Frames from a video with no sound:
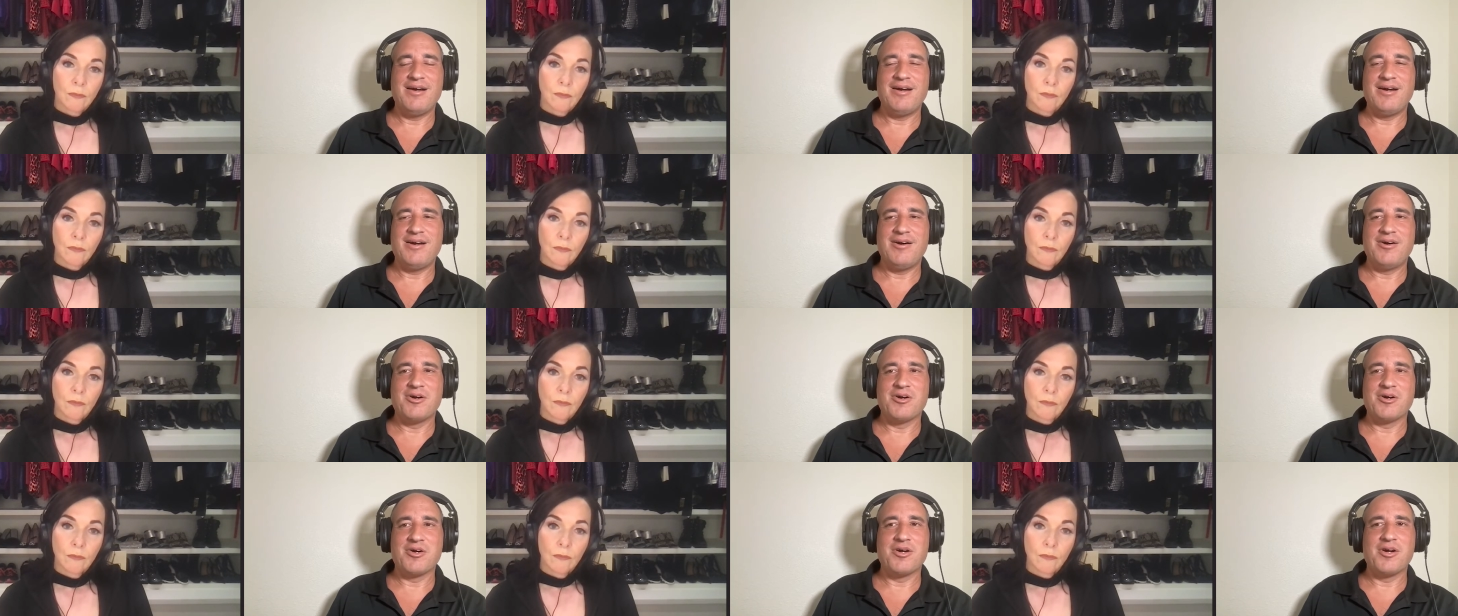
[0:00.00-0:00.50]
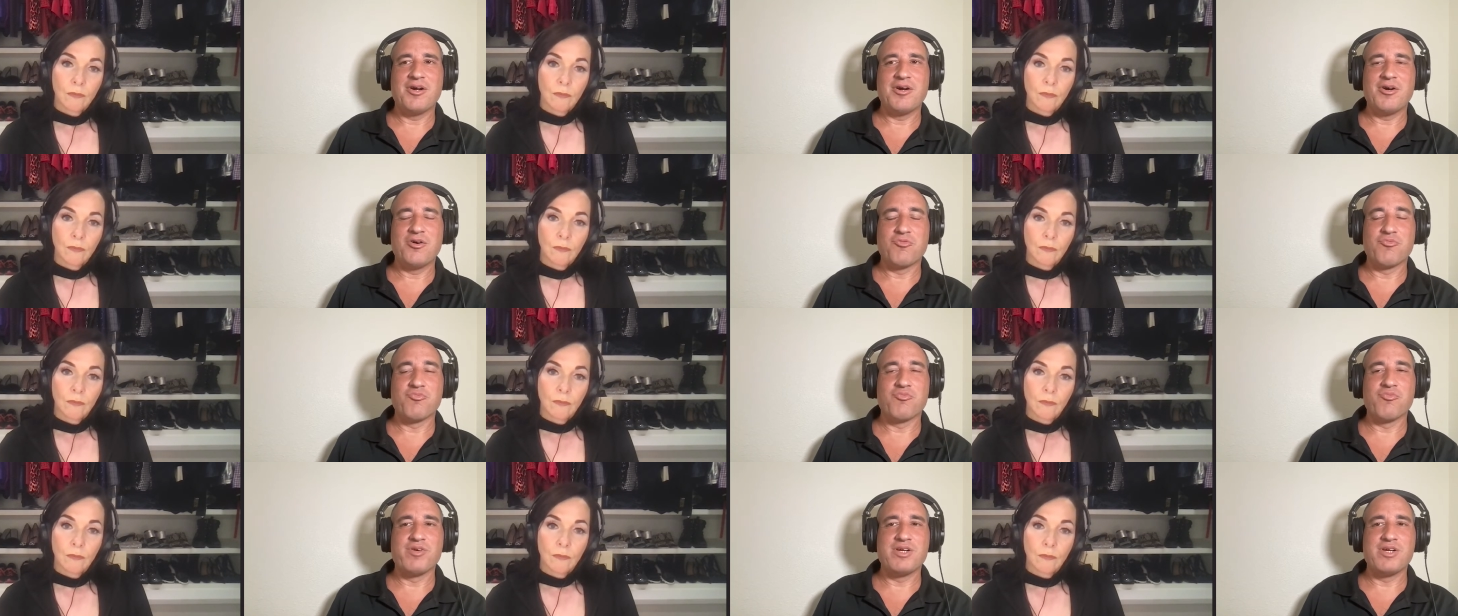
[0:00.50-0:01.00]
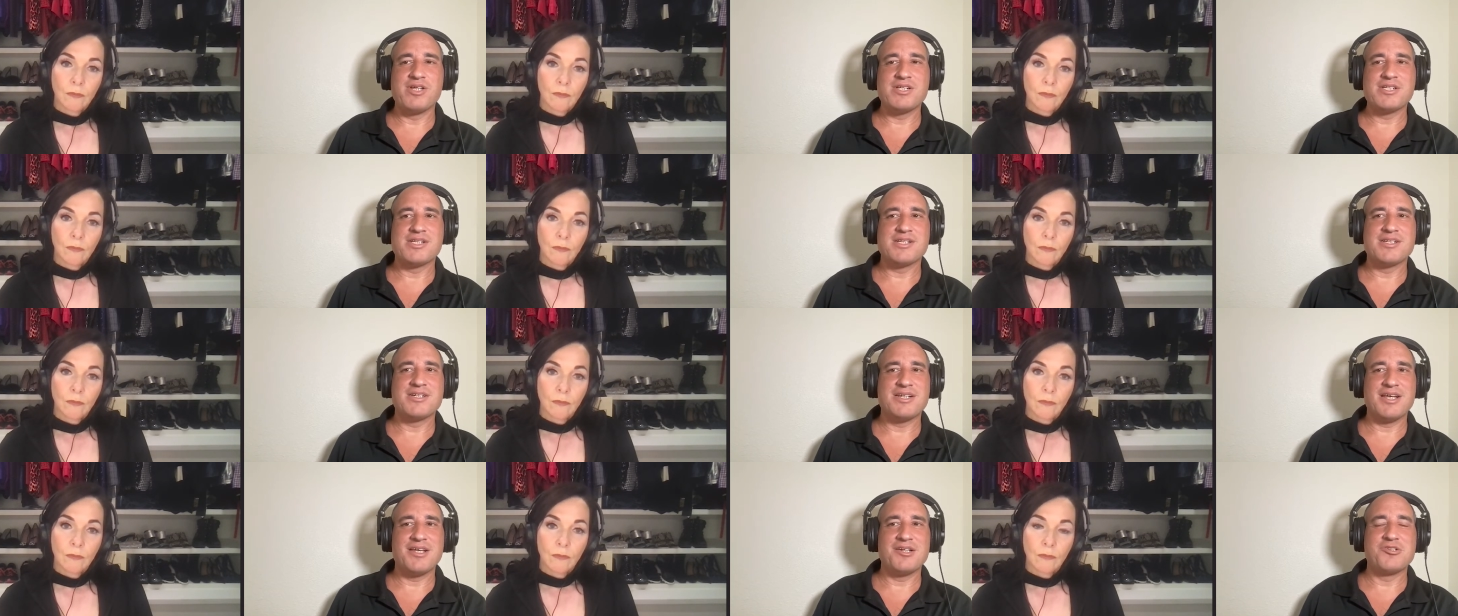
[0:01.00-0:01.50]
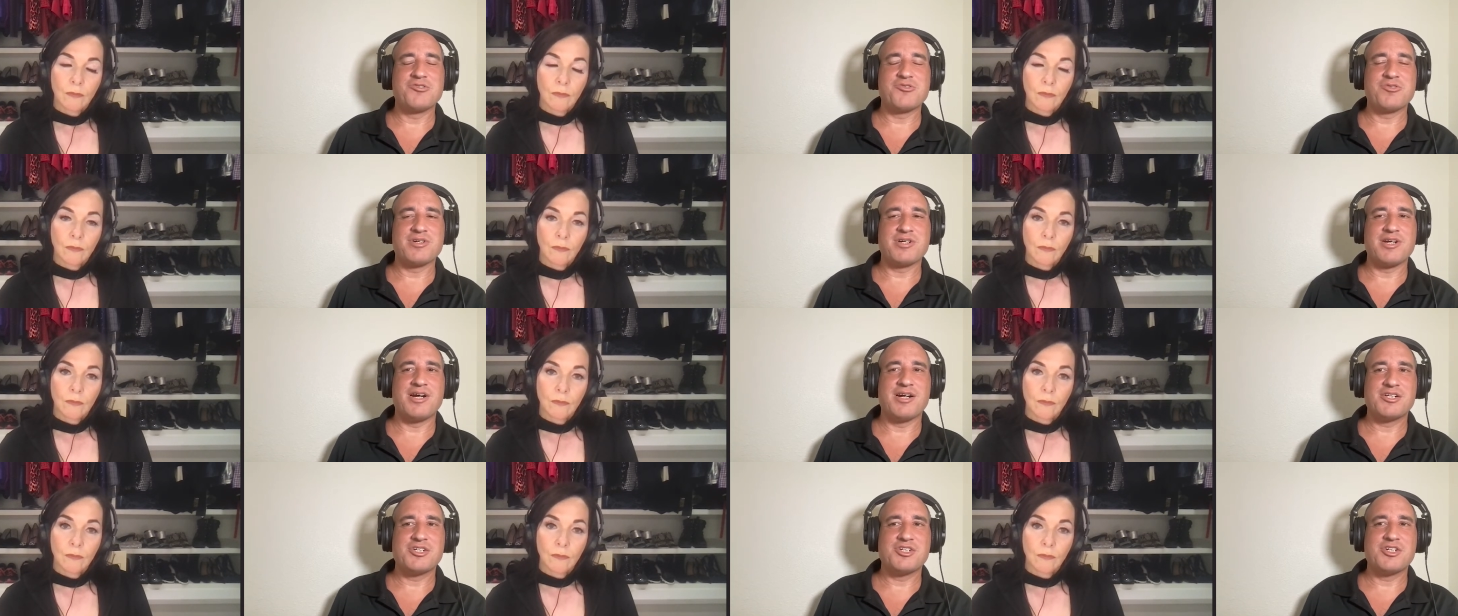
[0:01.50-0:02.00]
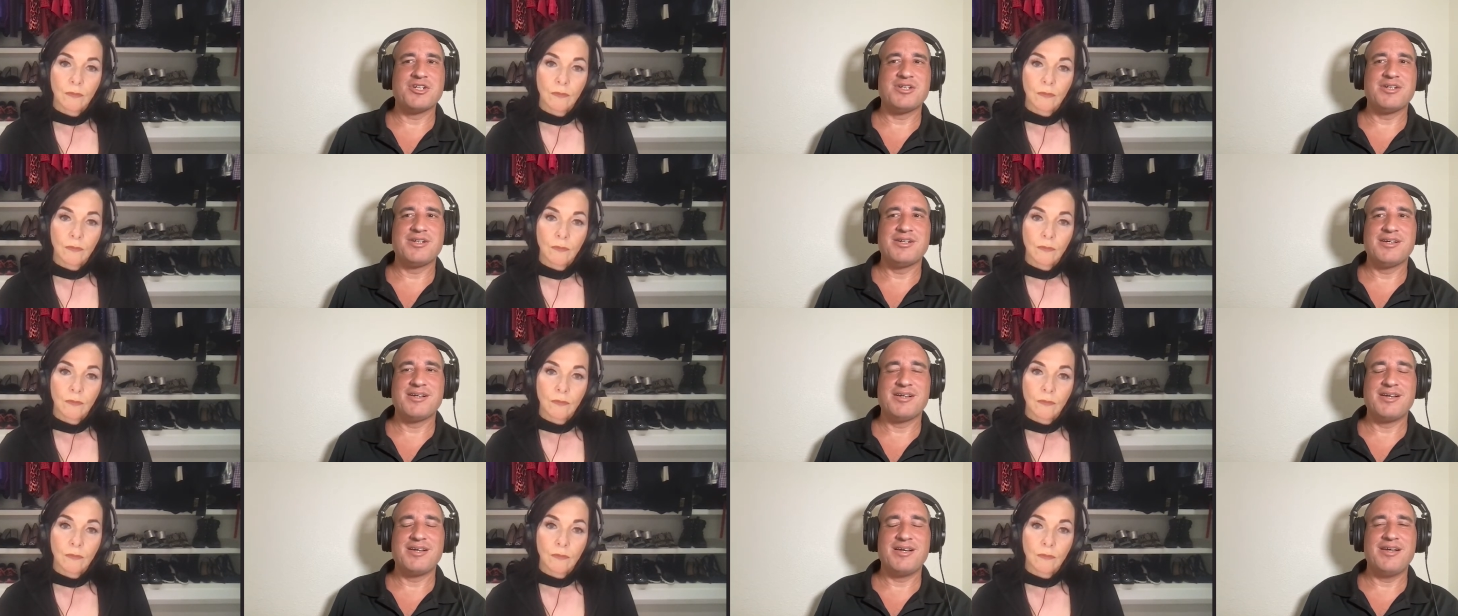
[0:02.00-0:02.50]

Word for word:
Speaker 1: are a recent introduction